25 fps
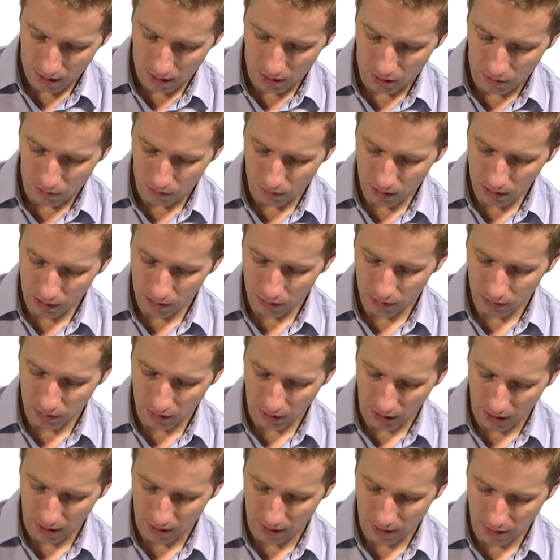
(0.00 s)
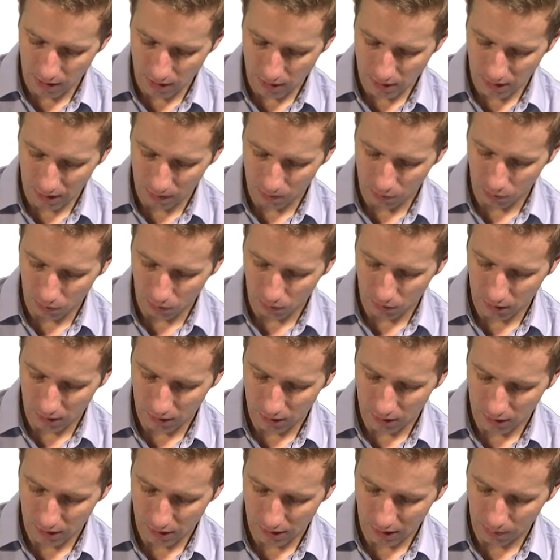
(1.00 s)
in the rows, and sample
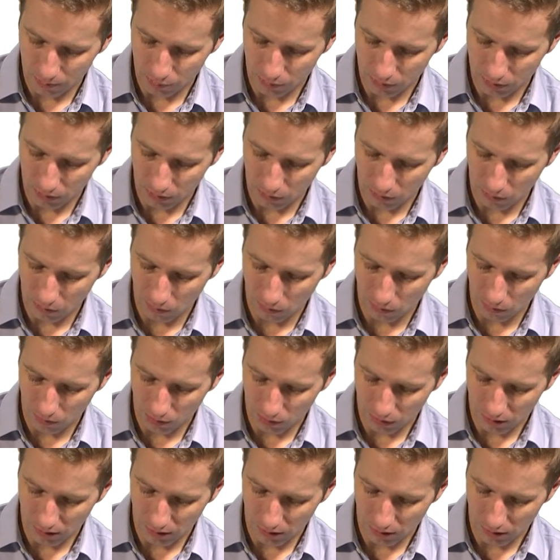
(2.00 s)
1, sample 2,